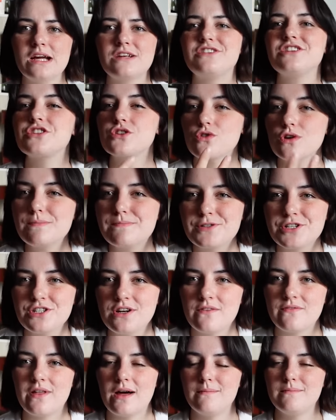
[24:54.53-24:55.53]
description
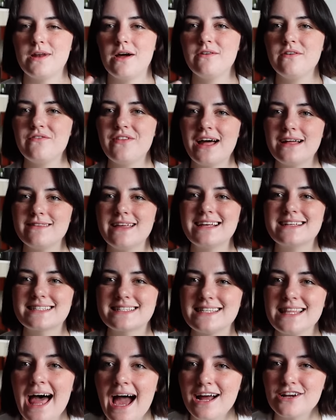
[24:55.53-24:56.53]
of them. None of that like
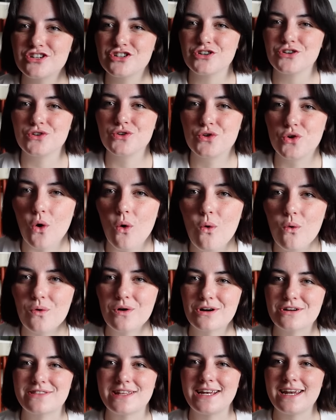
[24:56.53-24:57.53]
slasher
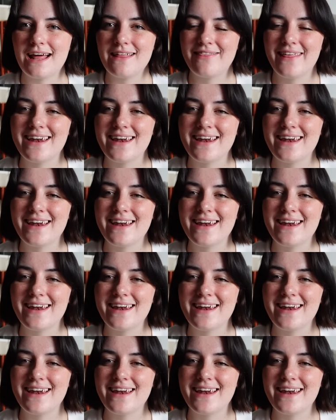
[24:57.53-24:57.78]
gore that,